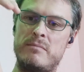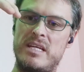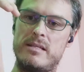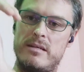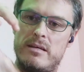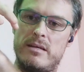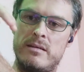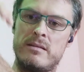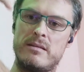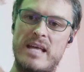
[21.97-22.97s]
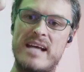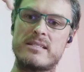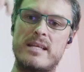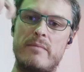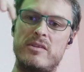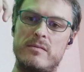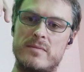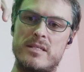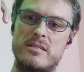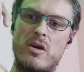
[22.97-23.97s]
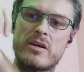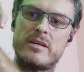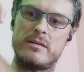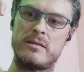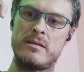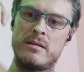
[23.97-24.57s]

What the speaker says: In the acetabulum's the socket,